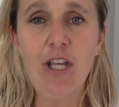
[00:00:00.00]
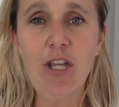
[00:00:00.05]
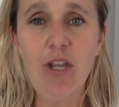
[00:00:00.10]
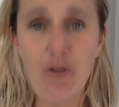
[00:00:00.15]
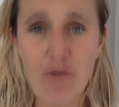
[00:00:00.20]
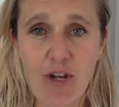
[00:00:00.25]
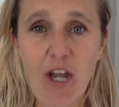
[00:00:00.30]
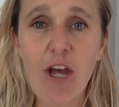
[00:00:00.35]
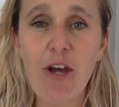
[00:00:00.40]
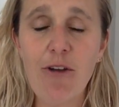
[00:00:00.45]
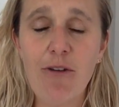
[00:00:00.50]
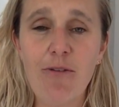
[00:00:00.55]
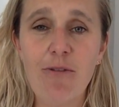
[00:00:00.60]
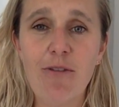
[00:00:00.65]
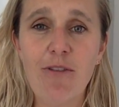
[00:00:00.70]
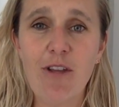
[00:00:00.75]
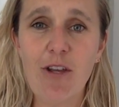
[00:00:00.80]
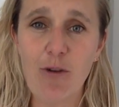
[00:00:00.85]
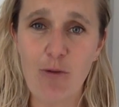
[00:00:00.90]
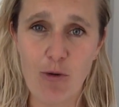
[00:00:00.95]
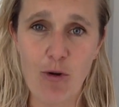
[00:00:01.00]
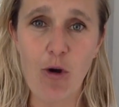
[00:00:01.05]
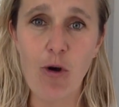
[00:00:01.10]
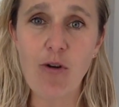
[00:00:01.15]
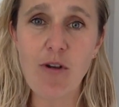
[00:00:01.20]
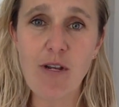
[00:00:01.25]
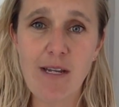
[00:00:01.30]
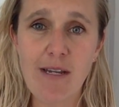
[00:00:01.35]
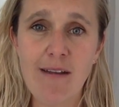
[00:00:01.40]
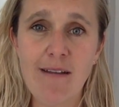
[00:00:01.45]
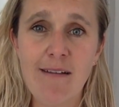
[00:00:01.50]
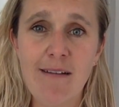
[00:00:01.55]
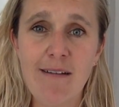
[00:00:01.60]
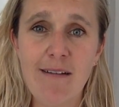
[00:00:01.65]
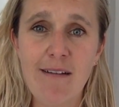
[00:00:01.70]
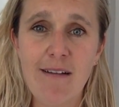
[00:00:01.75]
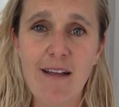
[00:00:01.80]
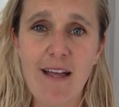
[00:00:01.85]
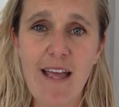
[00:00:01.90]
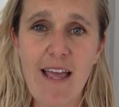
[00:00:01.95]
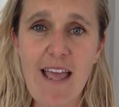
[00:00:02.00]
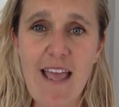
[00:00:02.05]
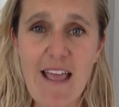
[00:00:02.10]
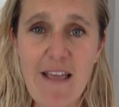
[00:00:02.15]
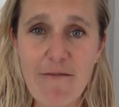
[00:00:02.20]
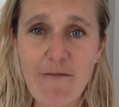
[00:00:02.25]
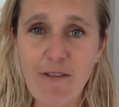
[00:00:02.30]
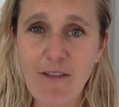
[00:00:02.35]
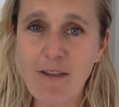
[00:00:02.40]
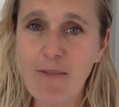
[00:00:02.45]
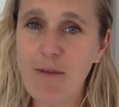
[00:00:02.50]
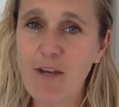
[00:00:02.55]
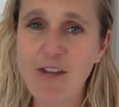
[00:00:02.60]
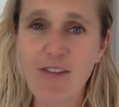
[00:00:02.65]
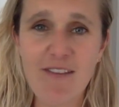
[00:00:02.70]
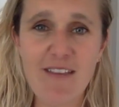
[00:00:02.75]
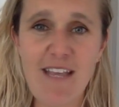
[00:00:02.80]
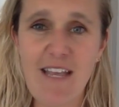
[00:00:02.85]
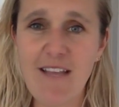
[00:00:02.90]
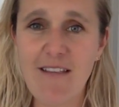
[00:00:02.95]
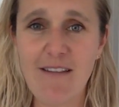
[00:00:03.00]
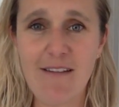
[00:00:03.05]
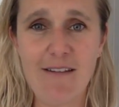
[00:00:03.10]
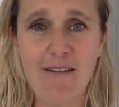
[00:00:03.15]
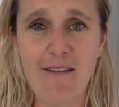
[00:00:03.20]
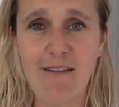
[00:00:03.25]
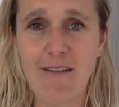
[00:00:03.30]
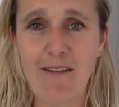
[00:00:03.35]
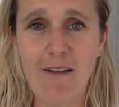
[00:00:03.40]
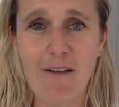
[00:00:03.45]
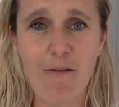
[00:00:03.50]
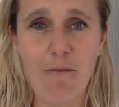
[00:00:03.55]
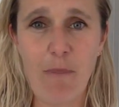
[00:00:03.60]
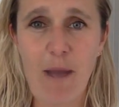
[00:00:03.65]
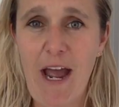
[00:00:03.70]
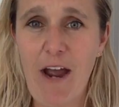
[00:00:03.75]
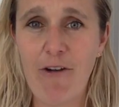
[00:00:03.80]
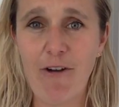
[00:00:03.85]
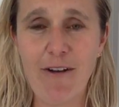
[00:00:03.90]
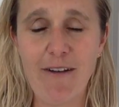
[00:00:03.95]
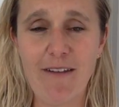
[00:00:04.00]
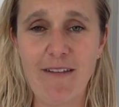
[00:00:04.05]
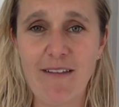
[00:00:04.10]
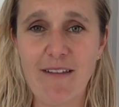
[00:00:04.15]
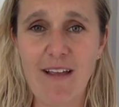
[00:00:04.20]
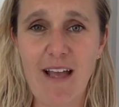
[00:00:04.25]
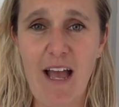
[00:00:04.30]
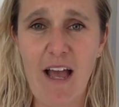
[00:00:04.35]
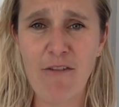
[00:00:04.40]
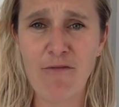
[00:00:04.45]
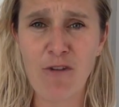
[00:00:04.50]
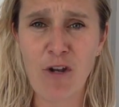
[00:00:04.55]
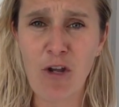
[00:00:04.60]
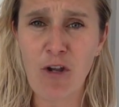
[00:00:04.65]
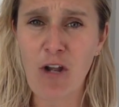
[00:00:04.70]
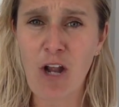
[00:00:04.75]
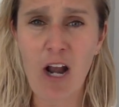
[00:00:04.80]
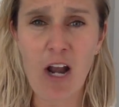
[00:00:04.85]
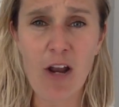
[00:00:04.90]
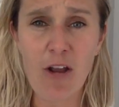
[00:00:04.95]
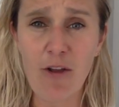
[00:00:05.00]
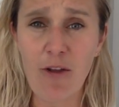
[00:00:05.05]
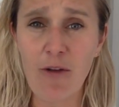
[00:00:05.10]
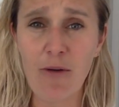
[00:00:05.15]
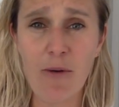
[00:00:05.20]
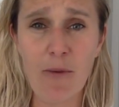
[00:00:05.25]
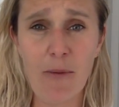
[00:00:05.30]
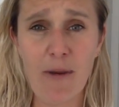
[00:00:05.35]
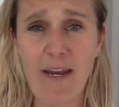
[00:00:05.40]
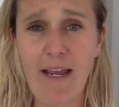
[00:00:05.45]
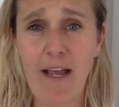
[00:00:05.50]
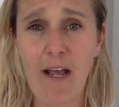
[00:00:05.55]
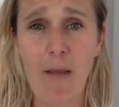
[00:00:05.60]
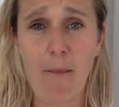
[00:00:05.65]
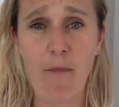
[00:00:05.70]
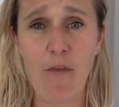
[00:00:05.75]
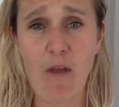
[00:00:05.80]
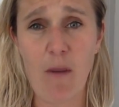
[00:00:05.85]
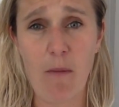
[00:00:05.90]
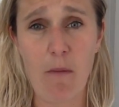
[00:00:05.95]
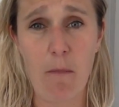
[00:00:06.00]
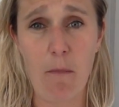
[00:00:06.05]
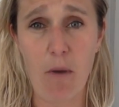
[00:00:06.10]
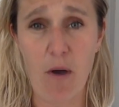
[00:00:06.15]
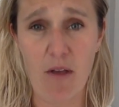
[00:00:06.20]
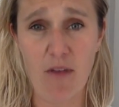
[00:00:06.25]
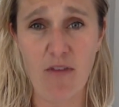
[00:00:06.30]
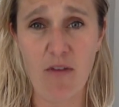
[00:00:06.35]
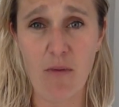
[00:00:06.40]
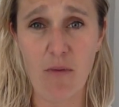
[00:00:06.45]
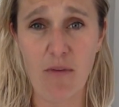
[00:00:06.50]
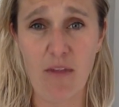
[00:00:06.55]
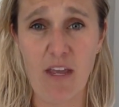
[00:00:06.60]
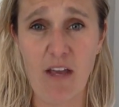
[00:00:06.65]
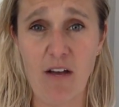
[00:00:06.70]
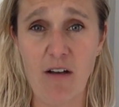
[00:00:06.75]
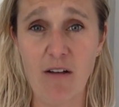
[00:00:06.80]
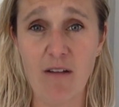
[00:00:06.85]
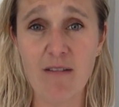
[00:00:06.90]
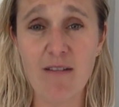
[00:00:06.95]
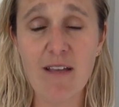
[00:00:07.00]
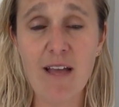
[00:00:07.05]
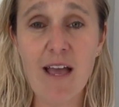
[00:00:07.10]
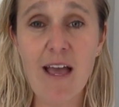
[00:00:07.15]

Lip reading: you know that you're not. Even the most seasoned of parents have no clue when it comes up and bites you on the arse.